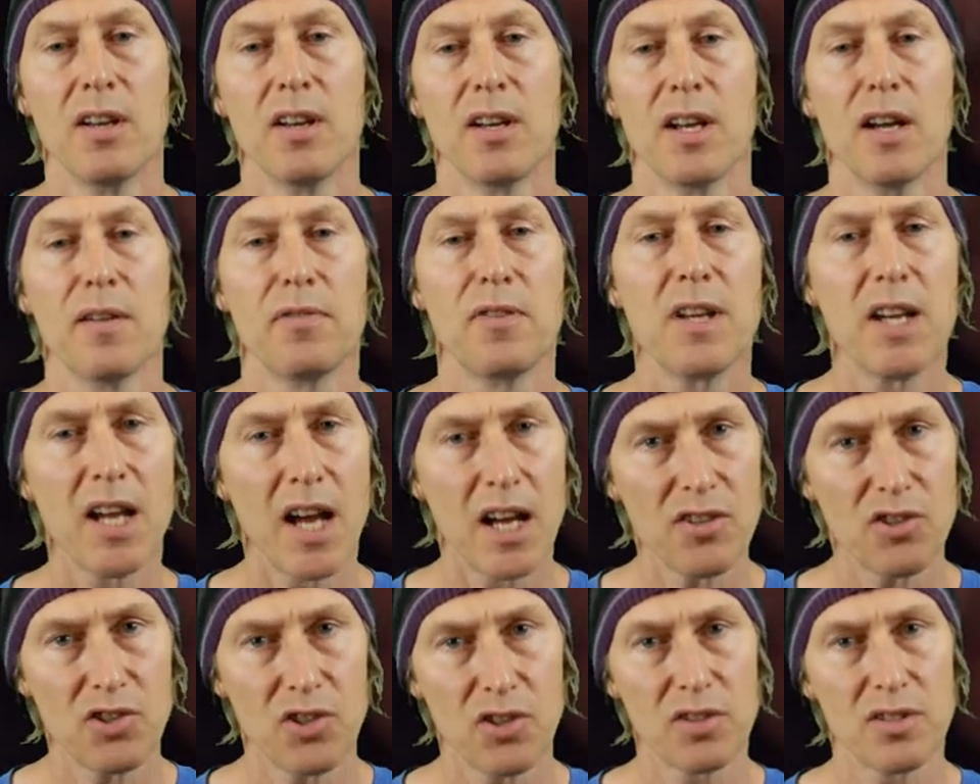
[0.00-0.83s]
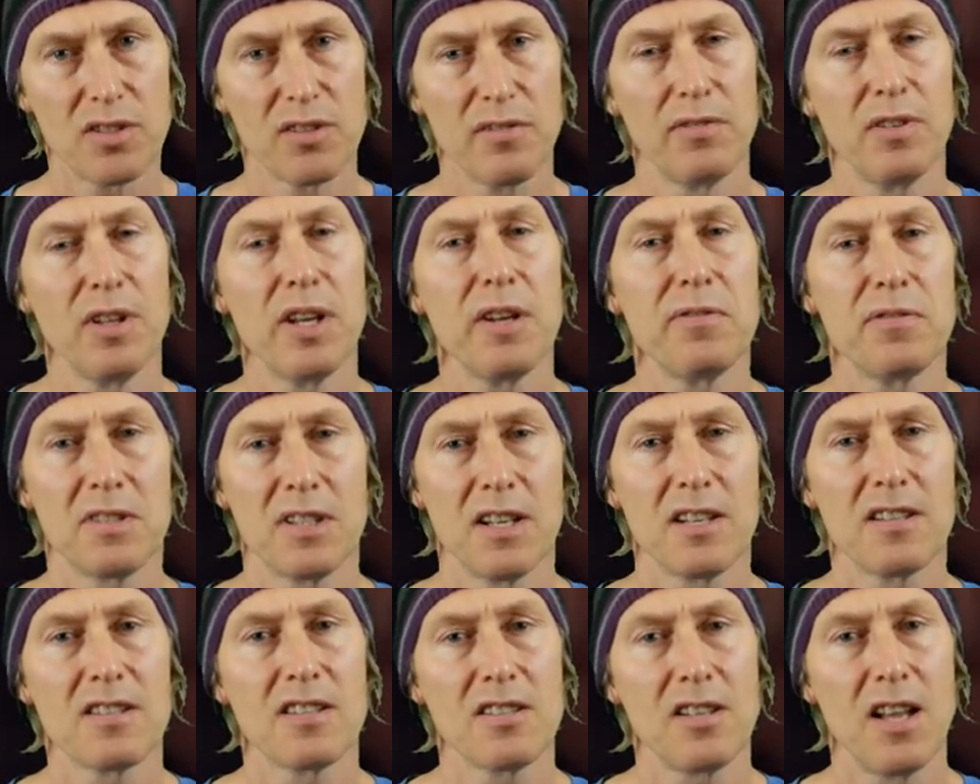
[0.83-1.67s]
If the edges have
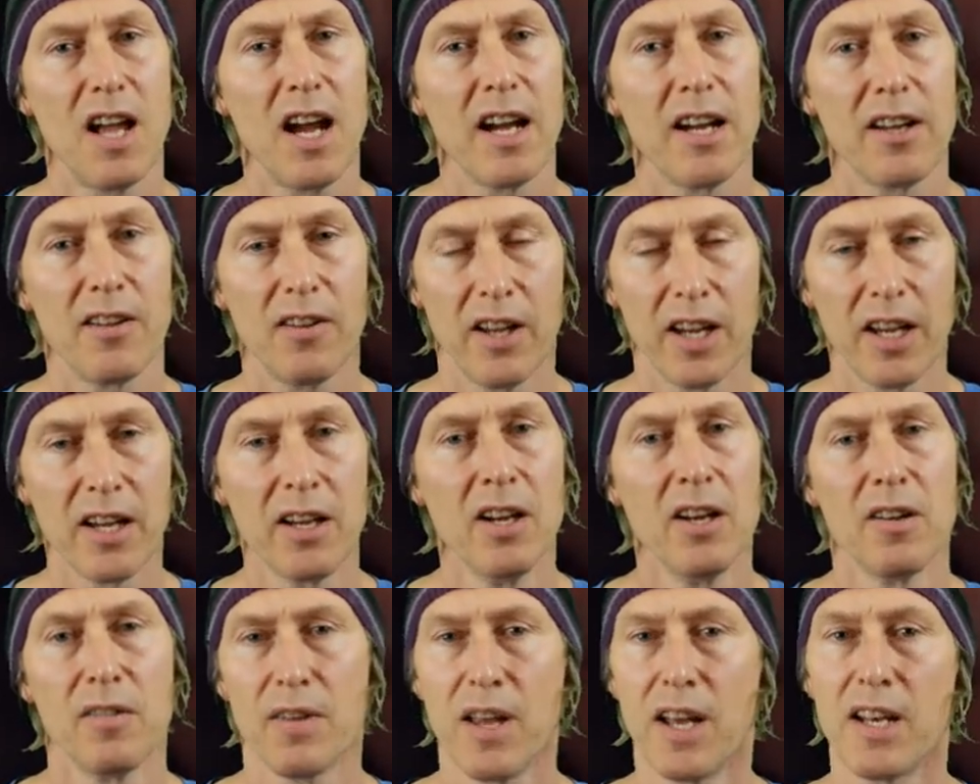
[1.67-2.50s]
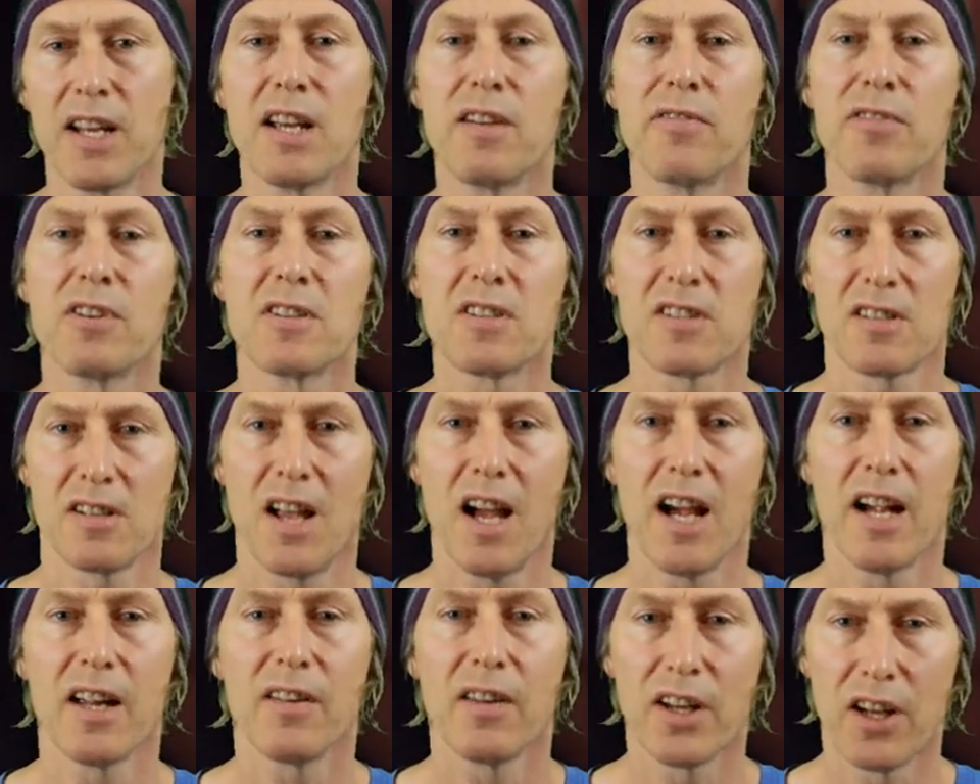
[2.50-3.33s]
lifted slightly, then even
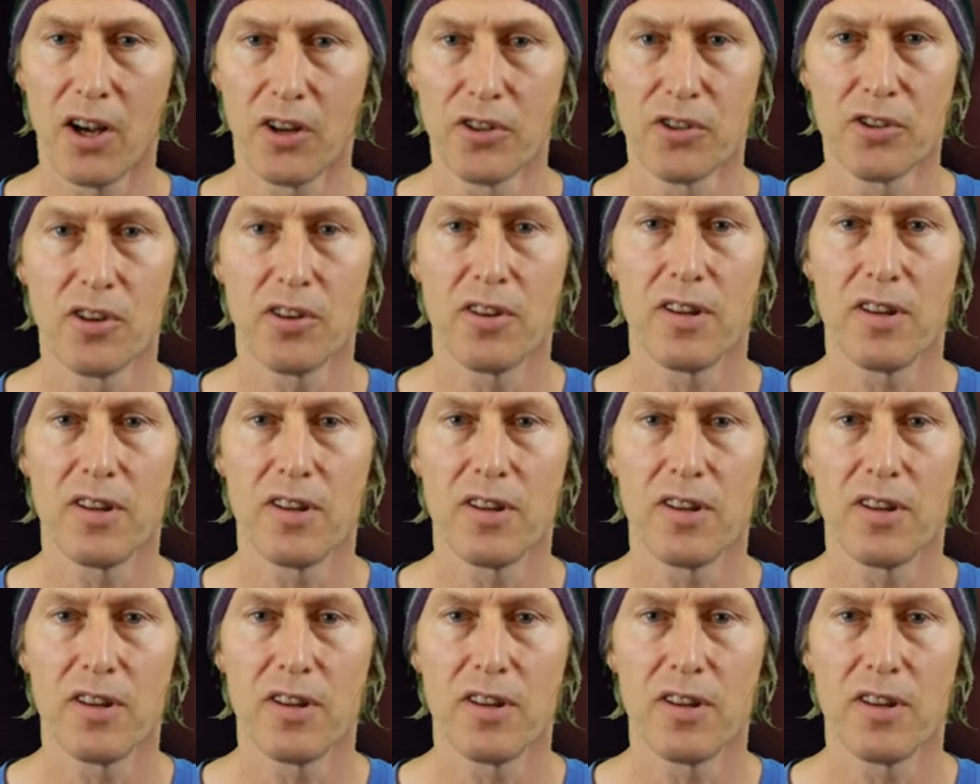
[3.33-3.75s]
slightly under